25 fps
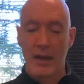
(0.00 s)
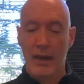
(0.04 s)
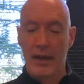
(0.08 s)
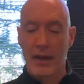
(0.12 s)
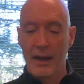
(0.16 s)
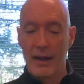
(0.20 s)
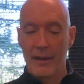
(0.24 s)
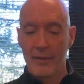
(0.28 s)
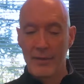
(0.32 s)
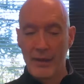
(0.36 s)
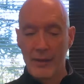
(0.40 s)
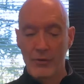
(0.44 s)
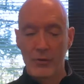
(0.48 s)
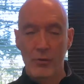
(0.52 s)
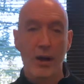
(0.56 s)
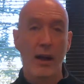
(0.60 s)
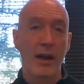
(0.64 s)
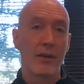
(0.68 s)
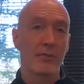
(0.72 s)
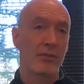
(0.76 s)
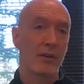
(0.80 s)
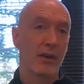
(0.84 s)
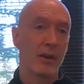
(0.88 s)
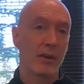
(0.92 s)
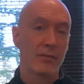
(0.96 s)
and that
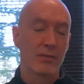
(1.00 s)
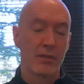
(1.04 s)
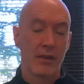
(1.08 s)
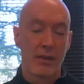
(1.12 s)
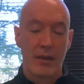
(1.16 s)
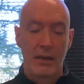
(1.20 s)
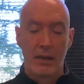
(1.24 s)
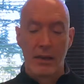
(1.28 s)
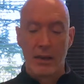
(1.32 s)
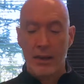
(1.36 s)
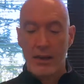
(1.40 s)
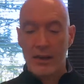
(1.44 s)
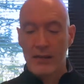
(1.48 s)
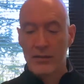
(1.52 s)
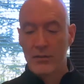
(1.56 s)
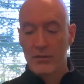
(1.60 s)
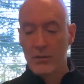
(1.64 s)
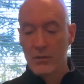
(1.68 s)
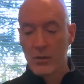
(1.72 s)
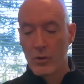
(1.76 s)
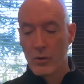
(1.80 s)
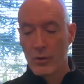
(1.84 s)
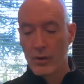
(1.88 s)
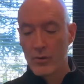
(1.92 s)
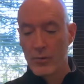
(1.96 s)
drives us. And
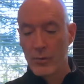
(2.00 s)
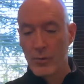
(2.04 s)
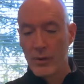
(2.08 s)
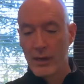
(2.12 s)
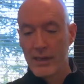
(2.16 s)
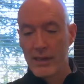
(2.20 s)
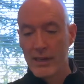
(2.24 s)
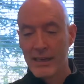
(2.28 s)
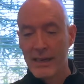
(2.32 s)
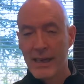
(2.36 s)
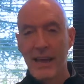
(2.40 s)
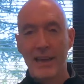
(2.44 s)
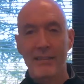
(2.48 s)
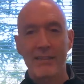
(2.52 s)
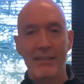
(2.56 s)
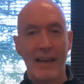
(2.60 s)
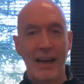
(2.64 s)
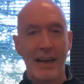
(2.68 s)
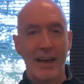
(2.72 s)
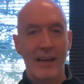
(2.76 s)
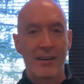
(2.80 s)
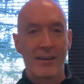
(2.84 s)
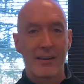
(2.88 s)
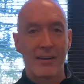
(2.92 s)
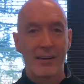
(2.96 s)
so if we can get
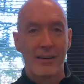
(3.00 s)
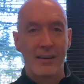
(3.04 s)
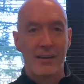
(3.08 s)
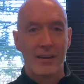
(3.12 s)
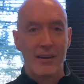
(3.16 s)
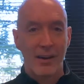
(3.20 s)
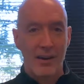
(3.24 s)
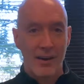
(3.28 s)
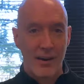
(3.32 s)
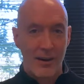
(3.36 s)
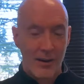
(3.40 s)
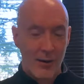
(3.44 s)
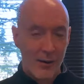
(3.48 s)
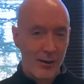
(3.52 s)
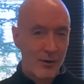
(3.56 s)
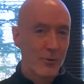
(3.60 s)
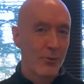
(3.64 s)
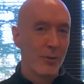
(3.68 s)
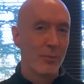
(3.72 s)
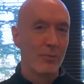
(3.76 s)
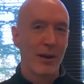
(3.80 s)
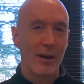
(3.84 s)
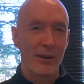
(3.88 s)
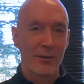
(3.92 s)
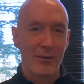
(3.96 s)
that onto a
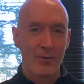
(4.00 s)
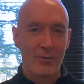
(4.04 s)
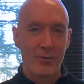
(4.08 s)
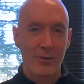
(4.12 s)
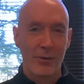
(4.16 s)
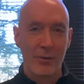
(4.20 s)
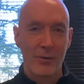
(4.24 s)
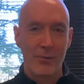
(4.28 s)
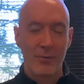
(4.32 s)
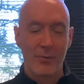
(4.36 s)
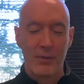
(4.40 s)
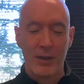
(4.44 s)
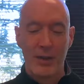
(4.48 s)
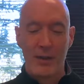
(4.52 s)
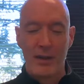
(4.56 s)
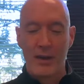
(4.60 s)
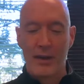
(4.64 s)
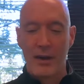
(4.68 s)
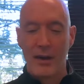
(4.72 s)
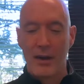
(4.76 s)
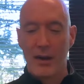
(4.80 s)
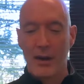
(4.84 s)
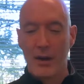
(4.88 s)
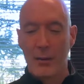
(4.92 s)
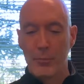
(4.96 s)
microphone,
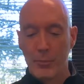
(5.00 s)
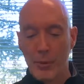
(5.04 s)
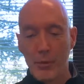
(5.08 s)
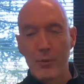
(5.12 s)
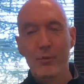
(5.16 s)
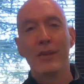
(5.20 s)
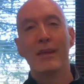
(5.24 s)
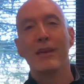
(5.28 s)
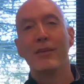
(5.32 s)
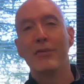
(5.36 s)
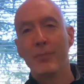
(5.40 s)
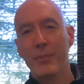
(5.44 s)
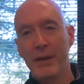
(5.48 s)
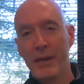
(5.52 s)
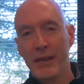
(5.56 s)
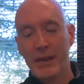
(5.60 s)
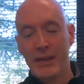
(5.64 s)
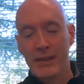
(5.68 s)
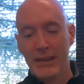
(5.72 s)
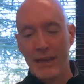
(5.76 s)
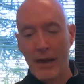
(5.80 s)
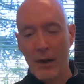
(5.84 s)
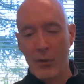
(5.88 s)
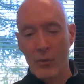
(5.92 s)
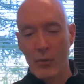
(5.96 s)
believe me,
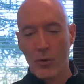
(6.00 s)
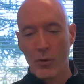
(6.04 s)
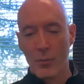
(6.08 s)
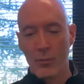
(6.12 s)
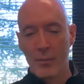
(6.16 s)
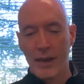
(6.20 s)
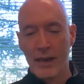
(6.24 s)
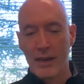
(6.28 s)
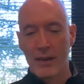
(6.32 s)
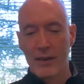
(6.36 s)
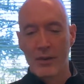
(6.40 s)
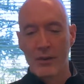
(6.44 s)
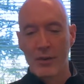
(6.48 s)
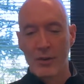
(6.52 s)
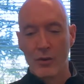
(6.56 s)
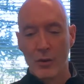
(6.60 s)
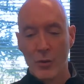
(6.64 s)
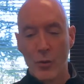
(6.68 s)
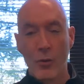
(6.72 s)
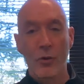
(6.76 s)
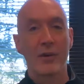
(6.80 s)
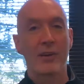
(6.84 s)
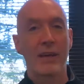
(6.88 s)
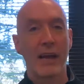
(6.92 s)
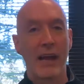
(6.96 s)
that will make
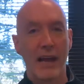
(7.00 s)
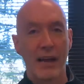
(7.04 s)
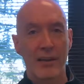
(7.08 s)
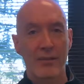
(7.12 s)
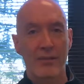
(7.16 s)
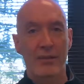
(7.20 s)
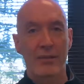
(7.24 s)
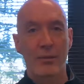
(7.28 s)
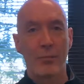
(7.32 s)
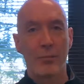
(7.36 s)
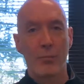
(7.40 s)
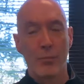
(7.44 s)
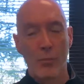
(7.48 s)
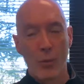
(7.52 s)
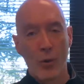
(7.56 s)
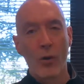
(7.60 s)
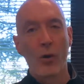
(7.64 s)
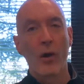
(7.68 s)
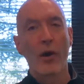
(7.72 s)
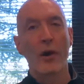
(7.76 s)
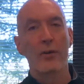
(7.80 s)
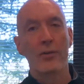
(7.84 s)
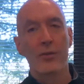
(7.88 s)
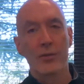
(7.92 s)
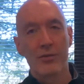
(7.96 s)
your text more
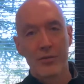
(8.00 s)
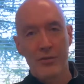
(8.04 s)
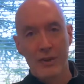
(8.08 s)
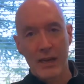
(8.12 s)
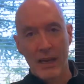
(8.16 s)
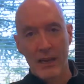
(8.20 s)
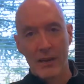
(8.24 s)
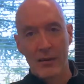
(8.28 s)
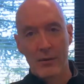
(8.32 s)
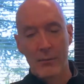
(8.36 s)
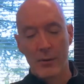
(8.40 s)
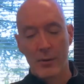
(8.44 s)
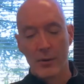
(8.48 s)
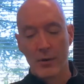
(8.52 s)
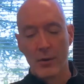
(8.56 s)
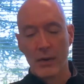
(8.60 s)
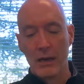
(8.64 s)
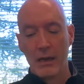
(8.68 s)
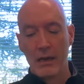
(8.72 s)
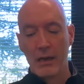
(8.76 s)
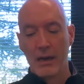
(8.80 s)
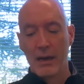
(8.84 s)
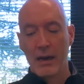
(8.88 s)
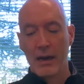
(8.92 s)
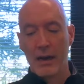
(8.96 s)
understandable
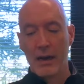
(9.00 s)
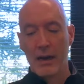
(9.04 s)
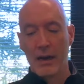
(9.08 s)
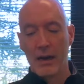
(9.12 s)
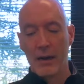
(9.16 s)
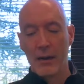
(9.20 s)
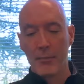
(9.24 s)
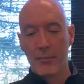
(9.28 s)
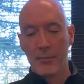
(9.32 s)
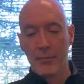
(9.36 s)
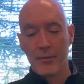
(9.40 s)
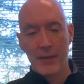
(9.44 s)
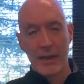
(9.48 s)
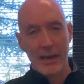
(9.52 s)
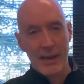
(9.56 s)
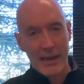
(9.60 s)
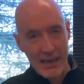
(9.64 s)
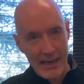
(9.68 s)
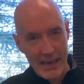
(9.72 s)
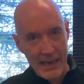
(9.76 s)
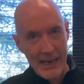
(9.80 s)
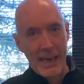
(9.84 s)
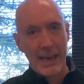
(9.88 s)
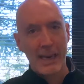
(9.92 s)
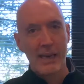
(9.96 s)
than
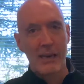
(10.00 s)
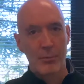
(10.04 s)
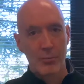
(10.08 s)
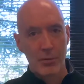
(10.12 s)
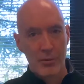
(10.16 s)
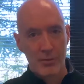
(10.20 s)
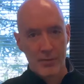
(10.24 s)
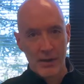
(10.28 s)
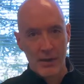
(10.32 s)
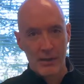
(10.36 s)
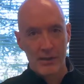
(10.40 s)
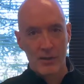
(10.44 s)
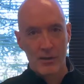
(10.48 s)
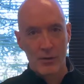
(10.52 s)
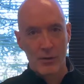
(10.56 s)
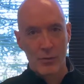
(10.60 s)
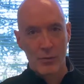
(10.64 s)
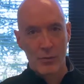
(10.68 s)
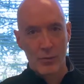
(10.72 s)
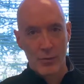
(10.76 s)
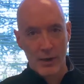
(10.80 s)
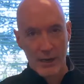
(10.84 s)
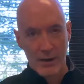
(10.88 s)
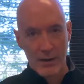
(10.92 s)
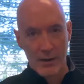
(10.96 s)
any professional
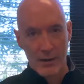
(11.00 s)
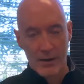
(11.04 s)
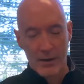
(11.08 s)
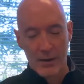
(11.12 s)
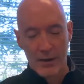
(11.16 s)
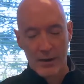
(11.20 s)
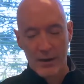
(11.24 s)
reader.